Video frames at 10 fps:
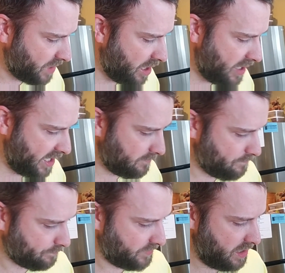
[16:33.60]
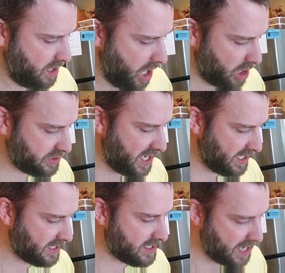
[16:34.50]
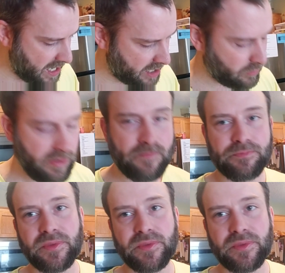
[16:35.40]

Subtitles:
All right, I'll take a non-cap